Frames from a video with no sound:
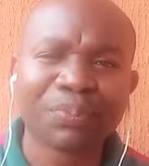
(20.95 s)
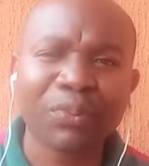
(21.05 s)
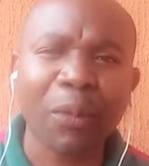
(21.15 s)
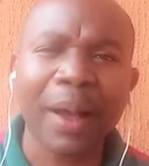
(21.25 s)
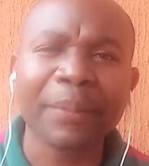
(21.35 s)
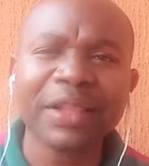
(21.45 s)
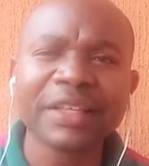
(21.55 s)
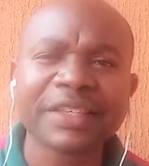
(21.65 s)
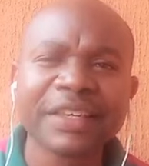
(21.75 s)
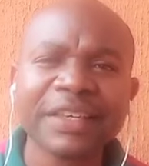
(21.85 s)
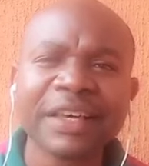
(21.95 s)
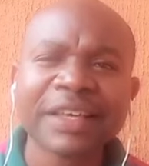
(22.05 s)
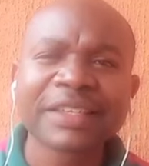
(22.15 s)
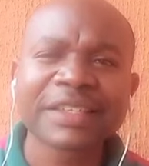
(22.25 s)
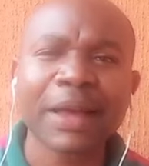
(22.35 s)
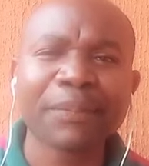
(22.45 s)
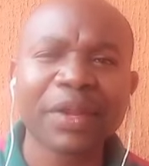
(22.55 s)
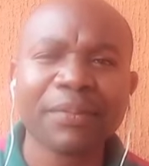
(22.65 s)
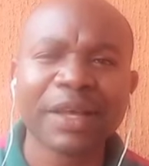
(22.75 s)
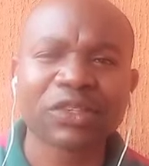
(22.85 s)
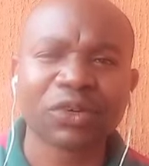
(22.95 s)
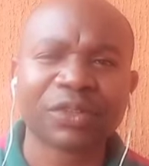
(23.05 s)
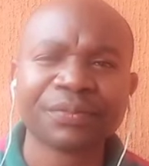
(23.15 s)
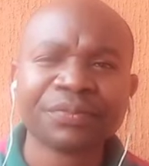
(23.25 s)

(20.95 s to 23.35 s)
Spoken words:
probability sampling method.